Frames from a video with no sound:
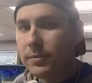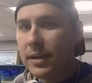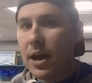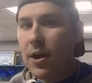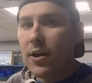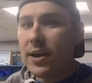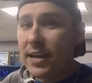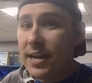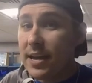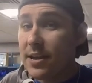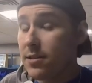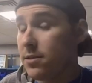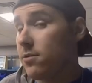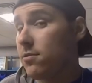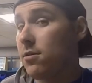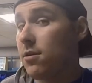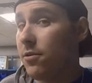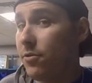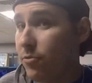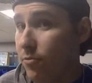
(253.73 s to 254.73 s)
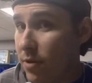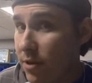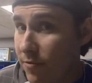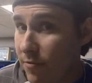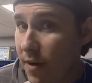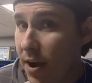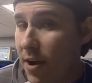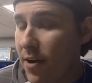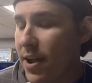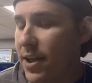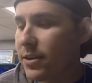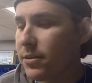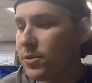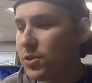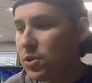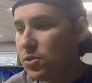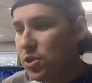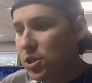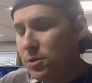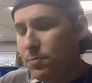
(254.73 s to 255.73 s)
Now, again, there are three fire handles.
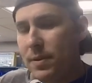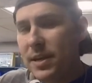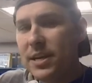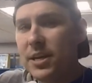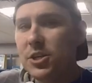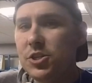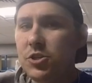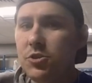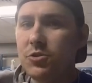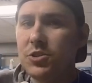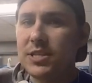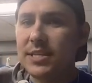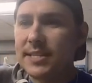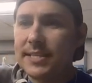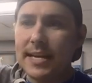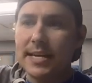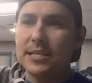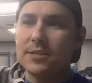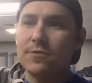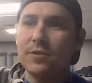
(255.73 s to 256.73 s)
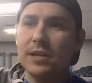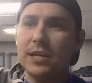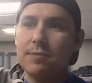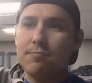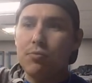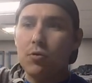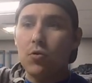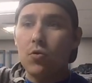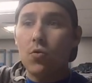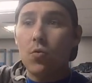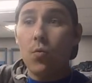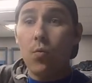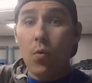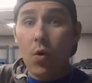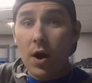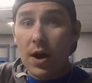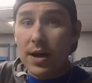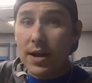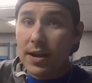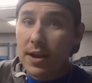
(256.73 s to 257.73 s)
So just because you successfully pull
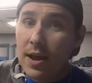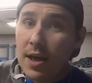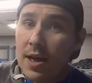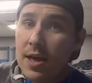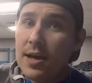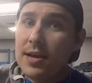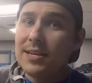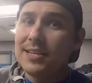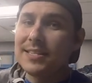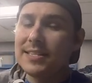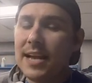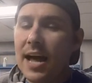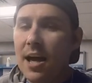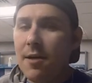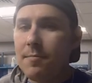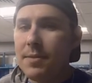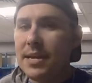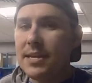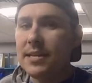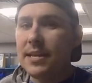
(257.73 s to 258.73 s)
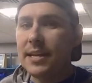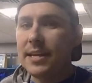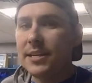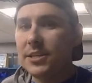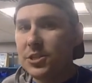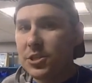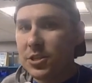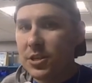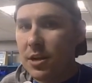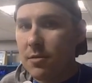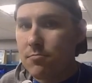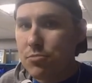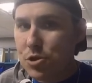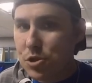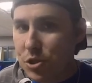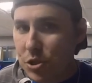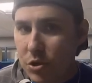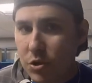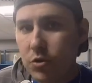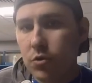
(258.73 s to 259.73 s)
one does not mean that engine number
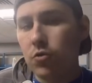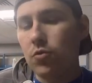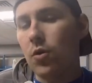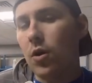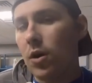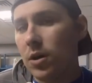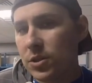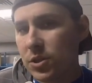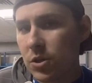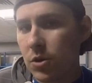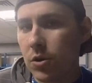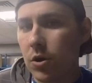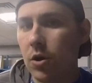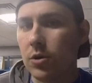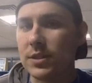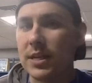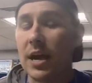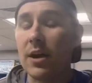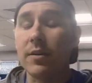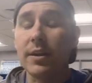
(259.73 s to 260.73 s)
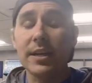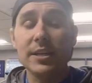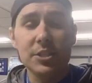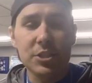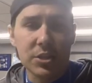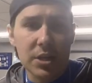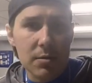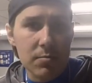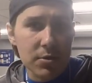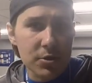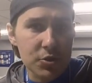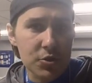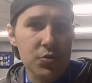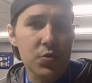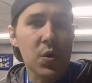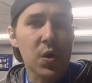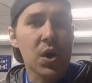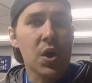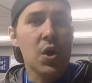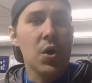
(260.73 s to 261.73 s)
two also goes out. Engine number
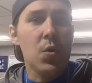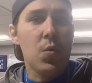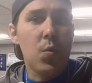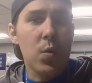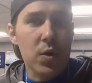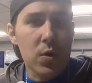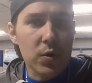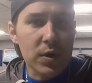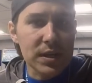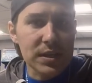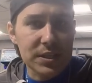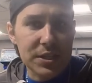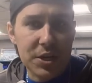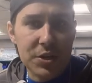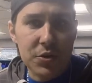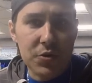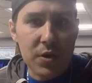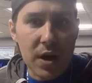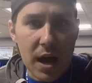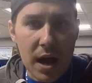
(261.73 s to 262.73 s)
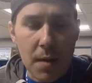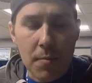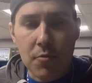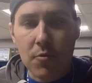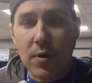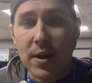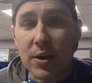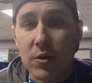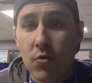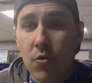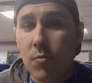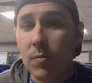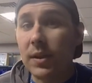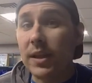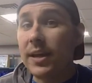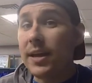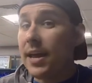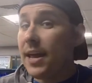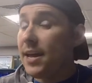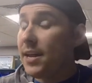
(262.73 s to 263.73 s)
two will continue to operate
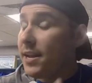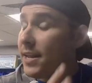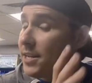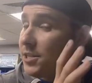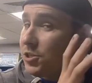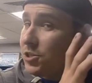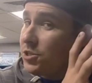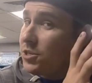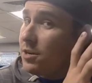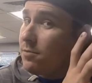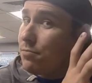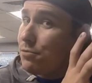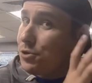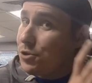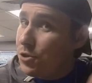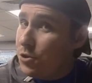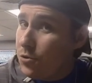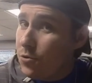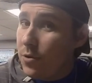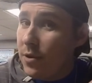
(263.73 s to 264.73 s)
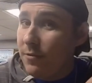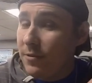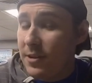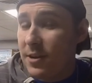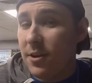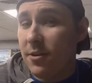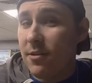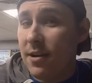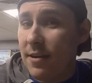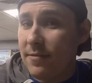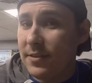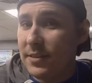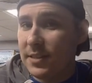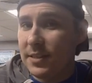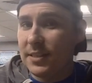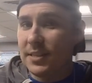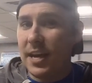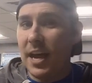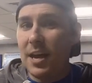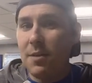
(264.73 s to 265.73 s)
normally. And engine number two, if the aircraft is
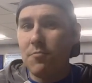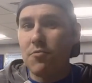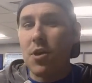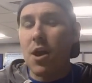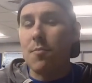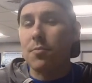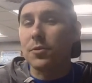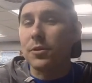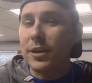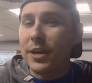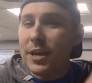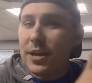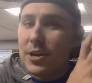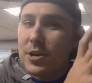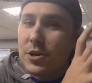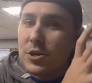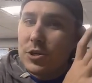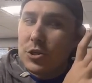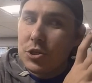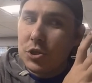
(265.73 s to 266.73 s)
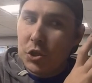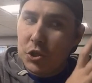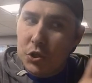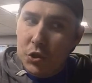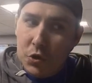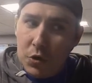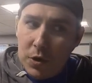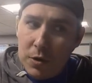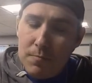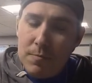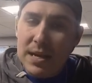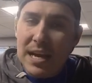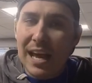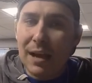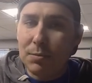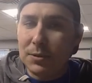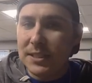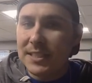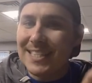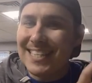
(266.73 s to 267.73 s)
designed properly, should be
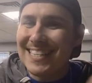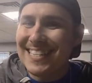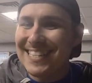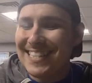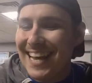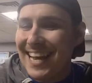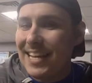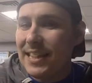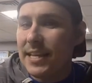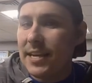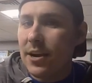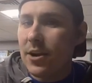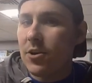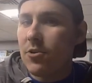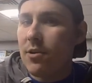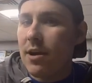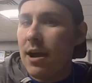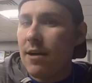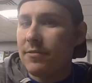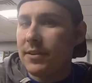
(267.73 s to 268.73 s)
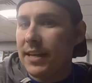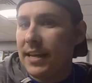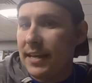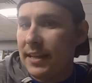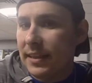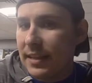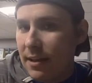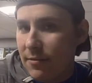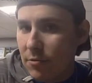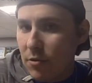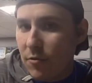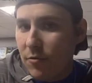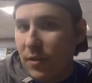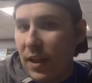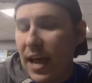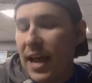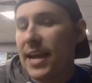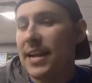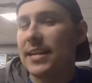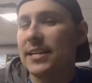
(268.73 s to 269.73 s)
able to sustain the aircraft in level
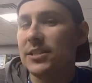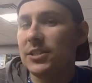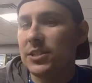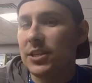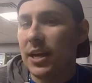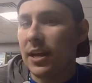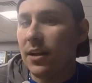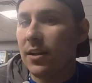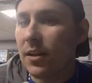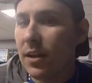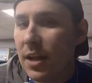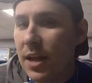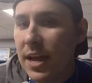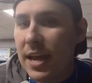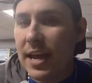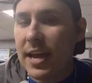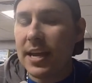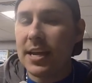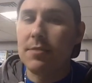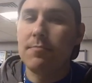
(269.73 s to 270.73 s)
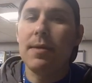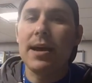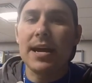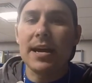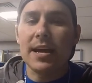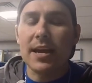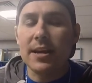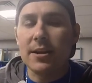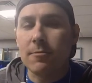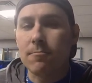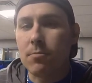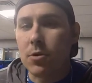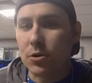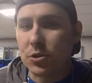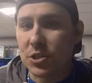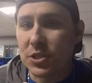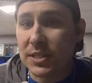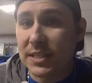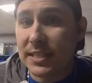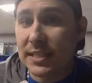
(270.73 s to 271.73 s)
flight until it can make an
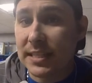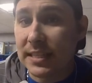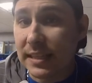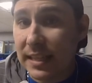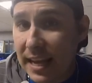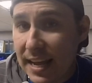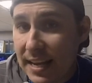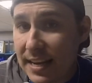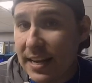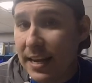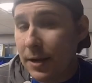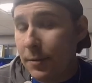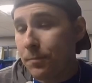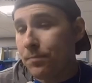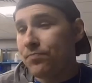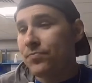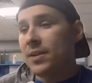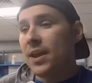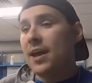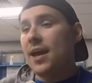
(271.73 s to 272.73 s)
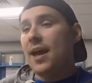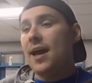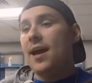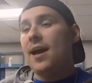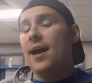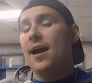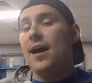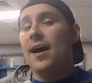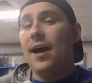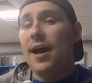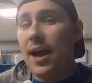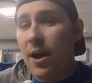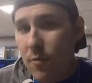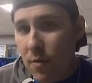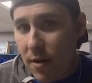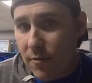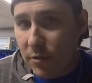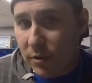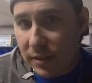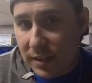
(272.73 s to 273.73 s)
emergency landing.
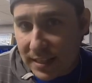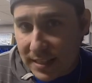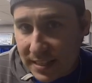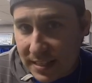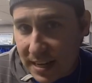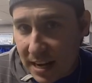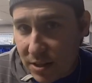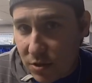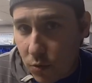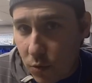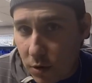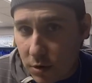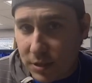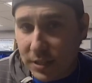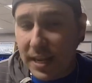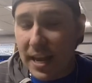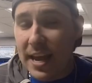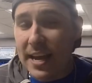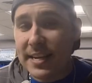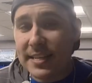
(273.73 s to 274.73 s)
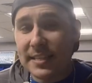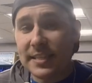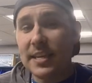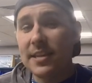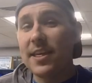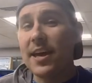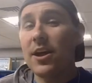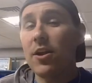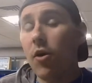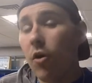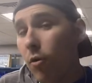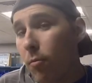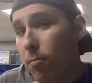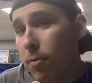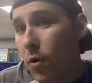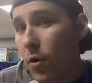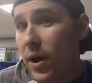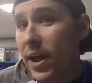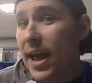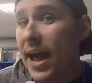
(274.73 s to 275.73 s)
However, let's say the worst case, that Old
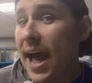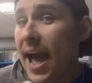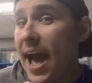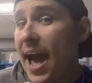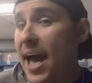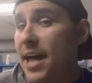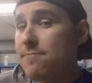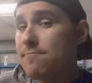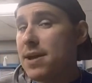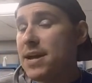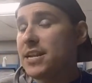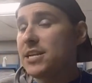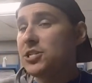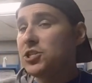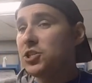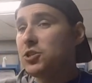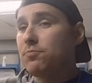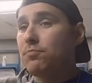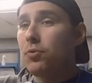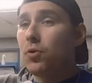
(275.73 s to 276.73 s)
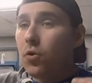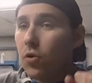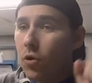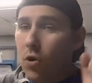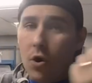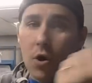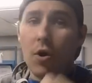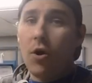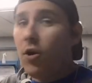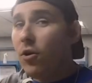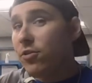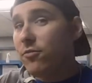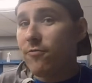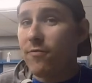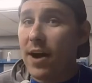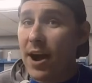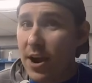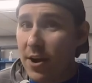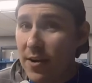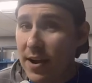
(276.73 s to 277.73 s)
Boy had managed to pull all the
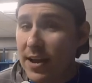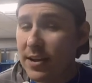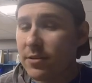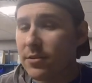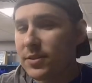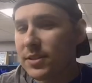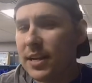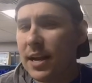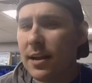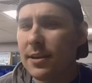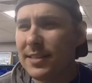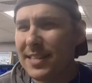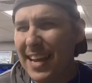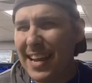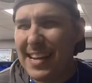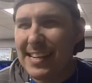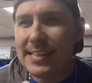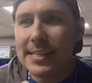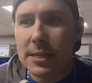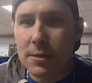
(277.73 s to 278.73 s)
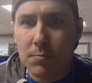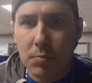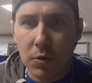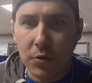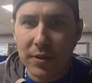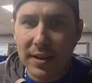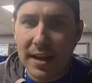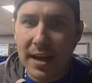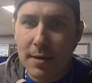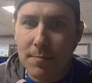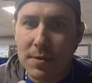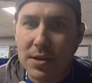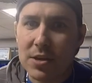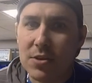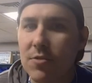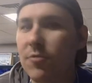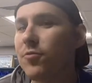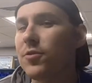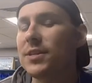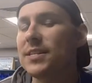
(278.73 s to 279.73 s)
fire handles. And I'll say he didn't pull the
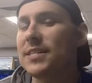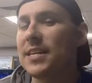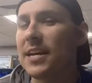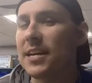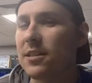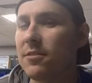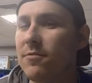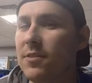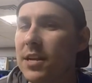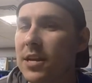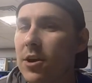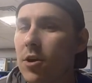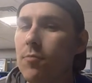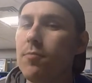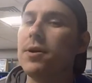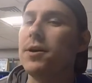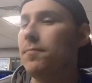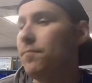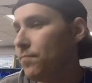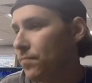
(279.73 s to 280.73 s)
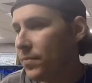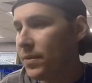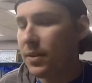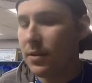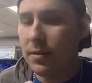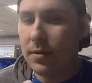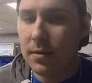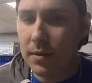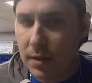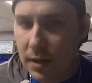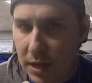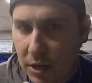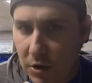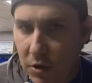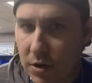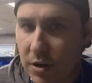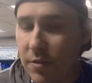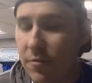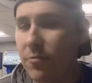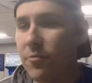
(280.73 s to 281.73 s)
APU for the sake of the video, but it
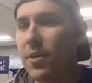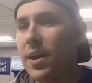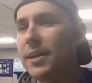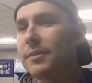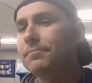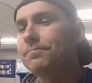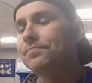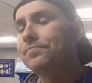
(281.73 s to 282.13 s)
could have, right?